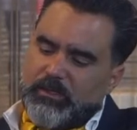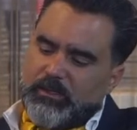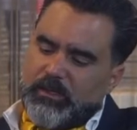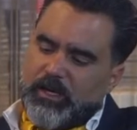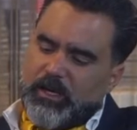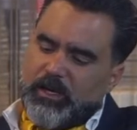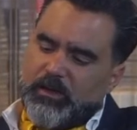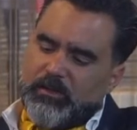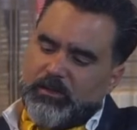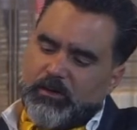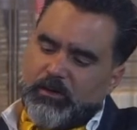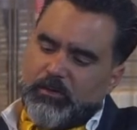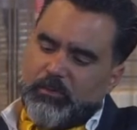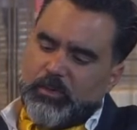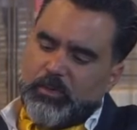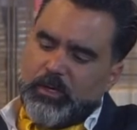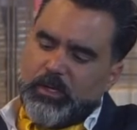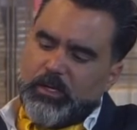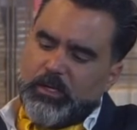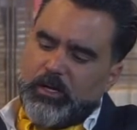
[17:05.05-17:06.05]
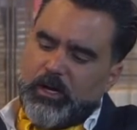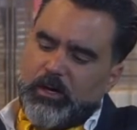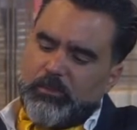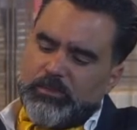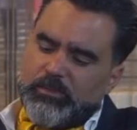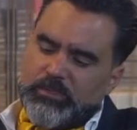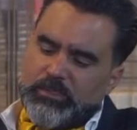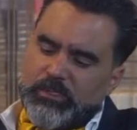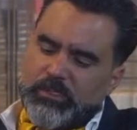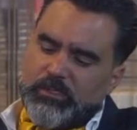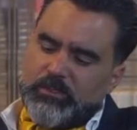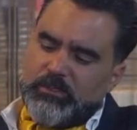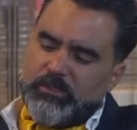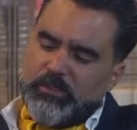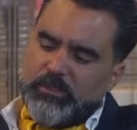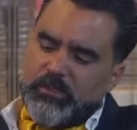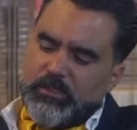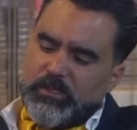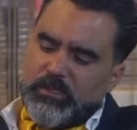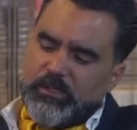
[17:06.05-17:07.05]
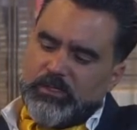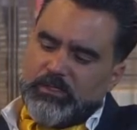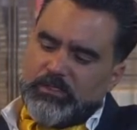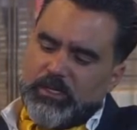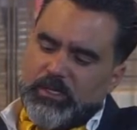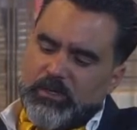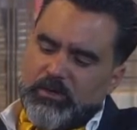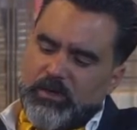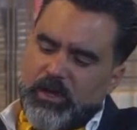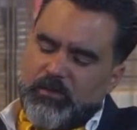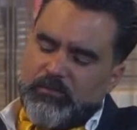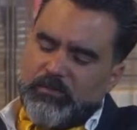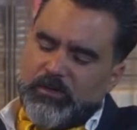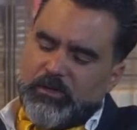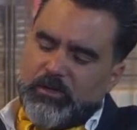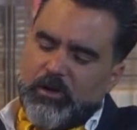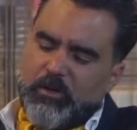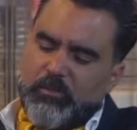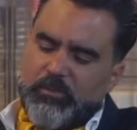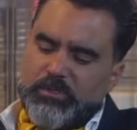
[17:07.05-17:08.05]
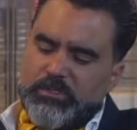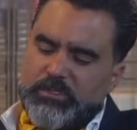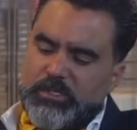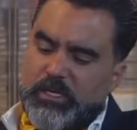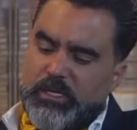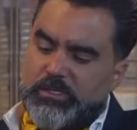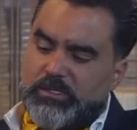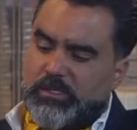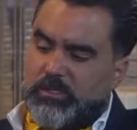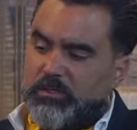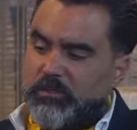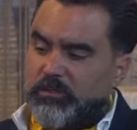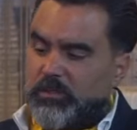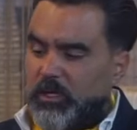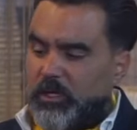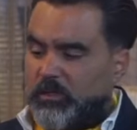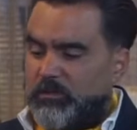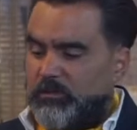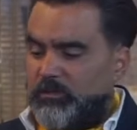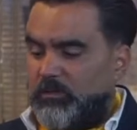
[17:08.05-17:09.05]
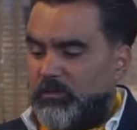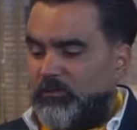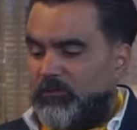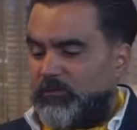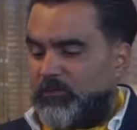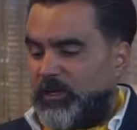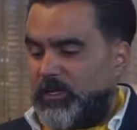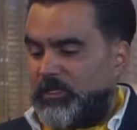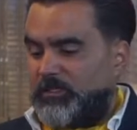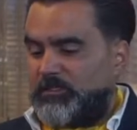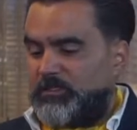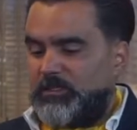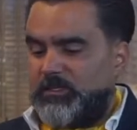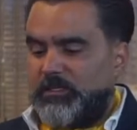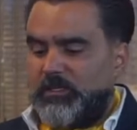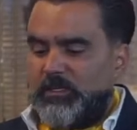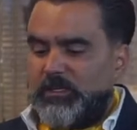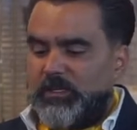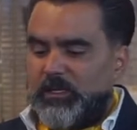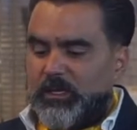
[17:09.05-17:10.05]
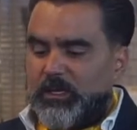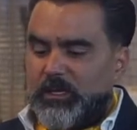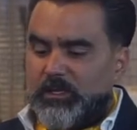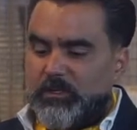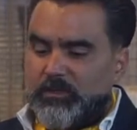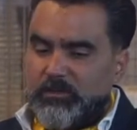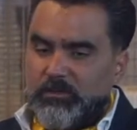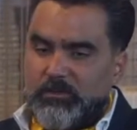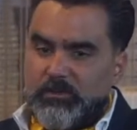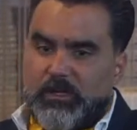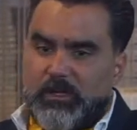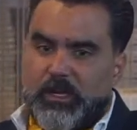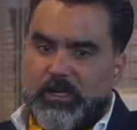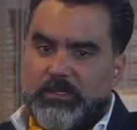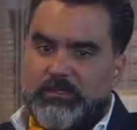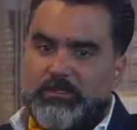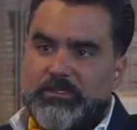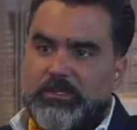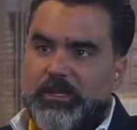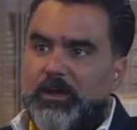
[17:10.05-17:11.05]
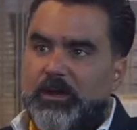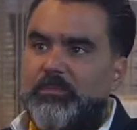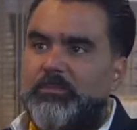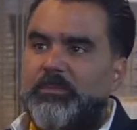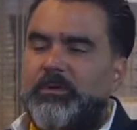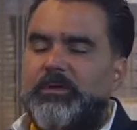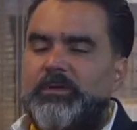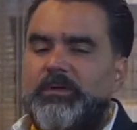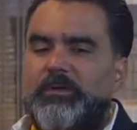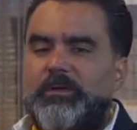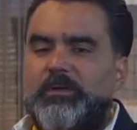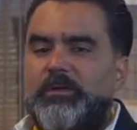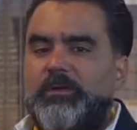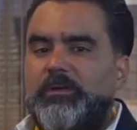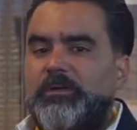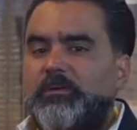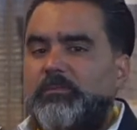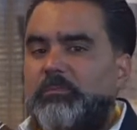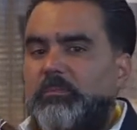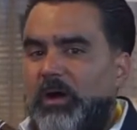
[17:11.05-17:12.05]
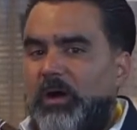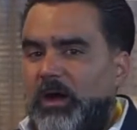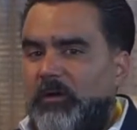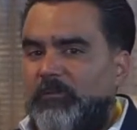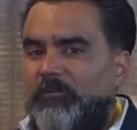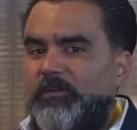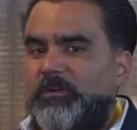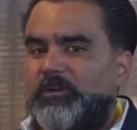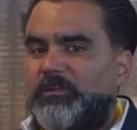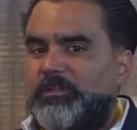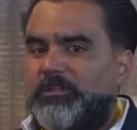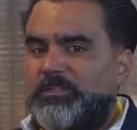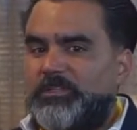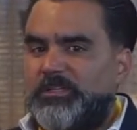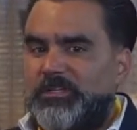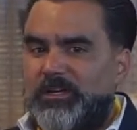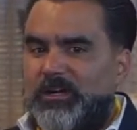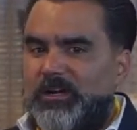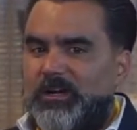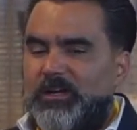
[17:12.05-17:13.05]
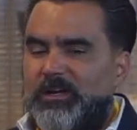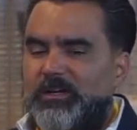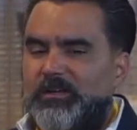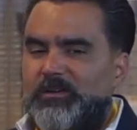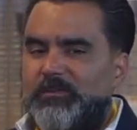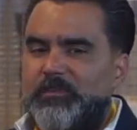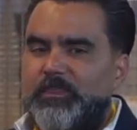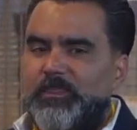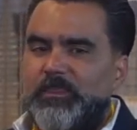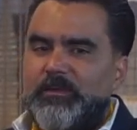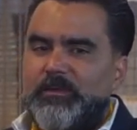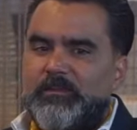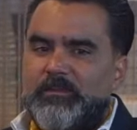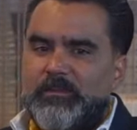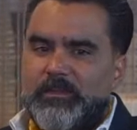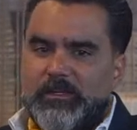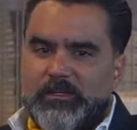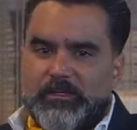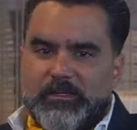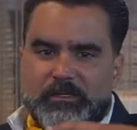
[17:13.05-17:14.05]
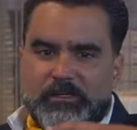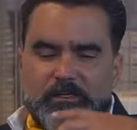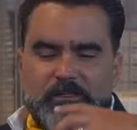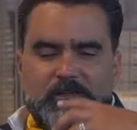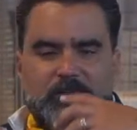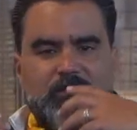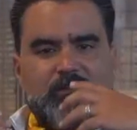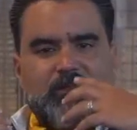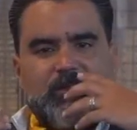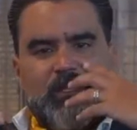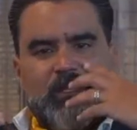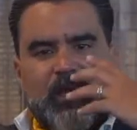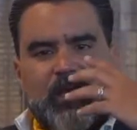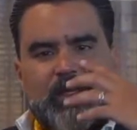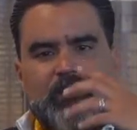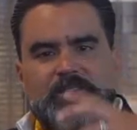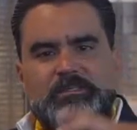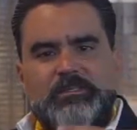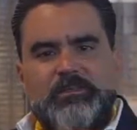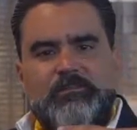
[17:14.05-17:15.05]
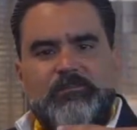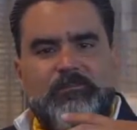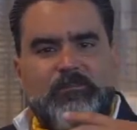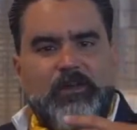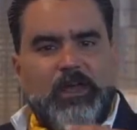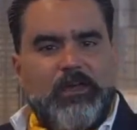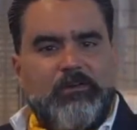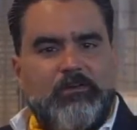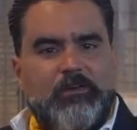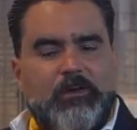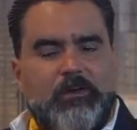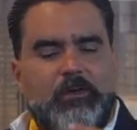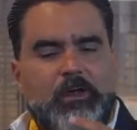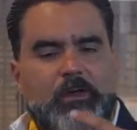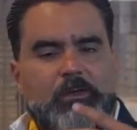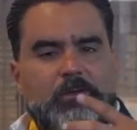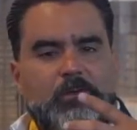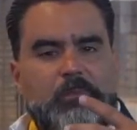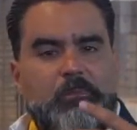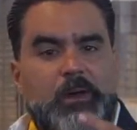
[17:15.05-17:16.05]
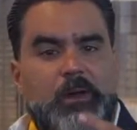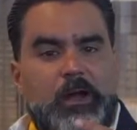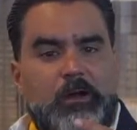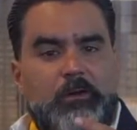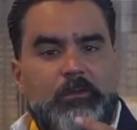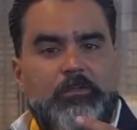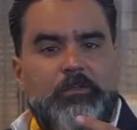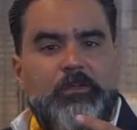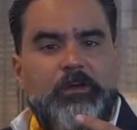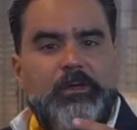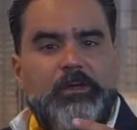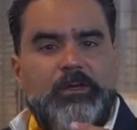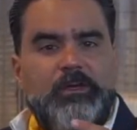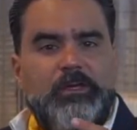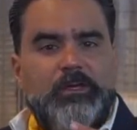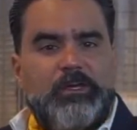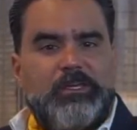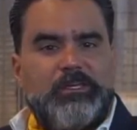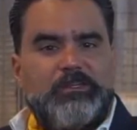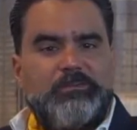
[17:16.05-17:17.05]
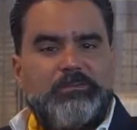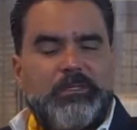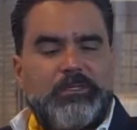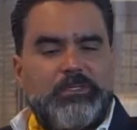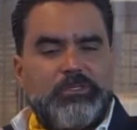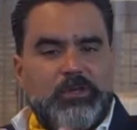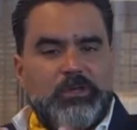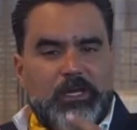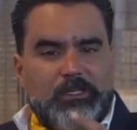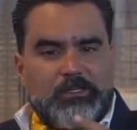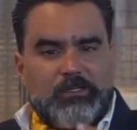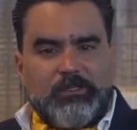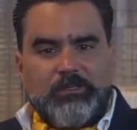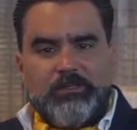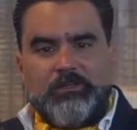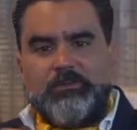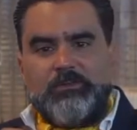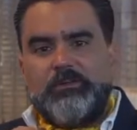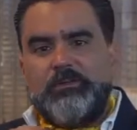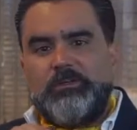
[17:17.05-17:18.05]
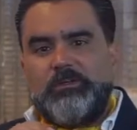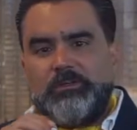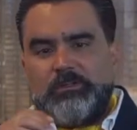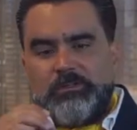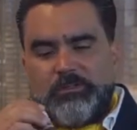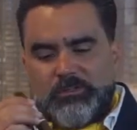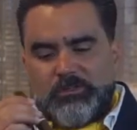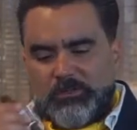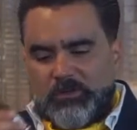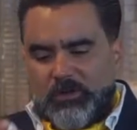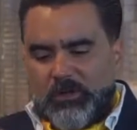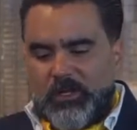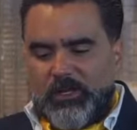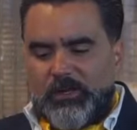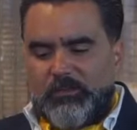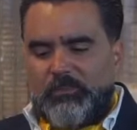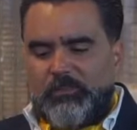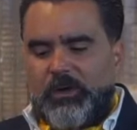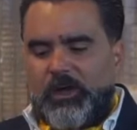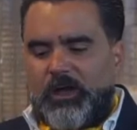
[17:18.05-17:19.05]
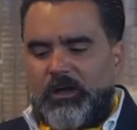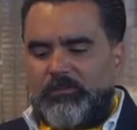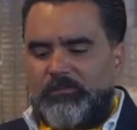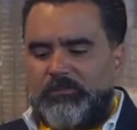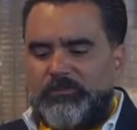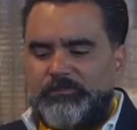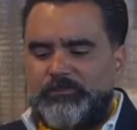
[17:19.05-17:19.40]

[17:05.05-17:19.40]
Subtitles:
Now the completely opposite is that you're having a conversation, you're talking to your friends, and you can't stop puffing on the cigar. The taste, the flavor around your mouth, it keeps attracting you to go ahead and puff.